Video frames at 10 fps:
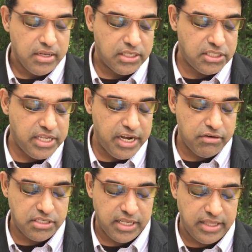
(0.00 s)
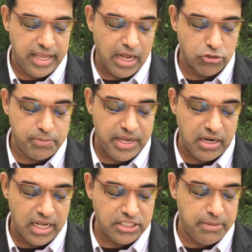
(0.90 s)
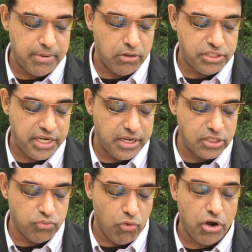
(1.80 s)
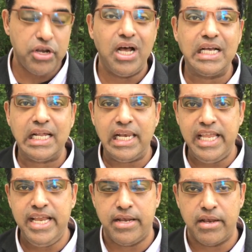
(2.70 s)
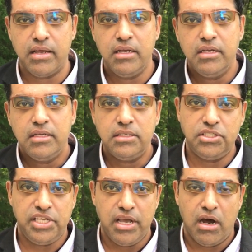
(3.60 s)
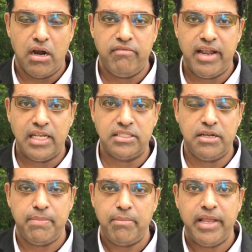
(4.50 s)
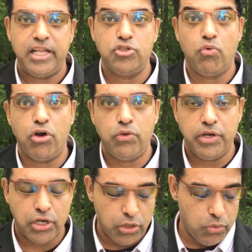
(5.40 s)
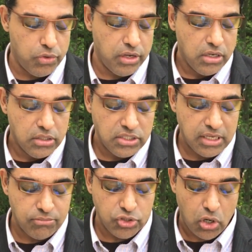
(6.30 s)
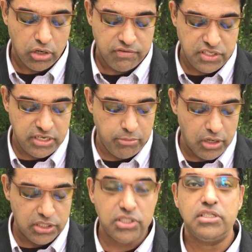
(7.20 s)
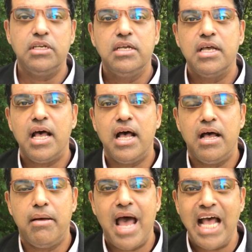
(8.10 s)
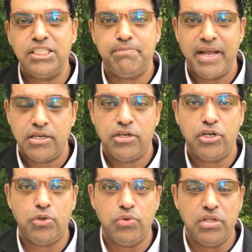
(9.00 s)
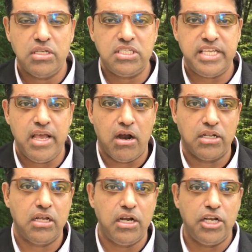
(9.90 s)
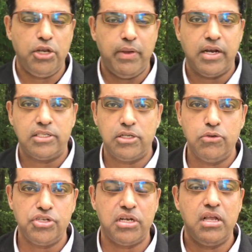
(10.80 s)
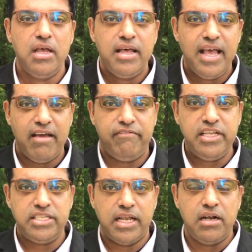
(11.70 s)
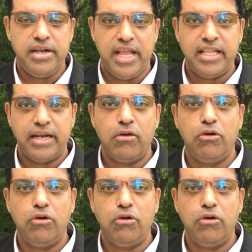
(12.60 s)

this is the interesting thing. House Speaker Nancy Pelosi does want a clean C R, whereas the Republicans want to include some sort of stimulus uh, aspect to the C R, the continuing resolution. Every single day that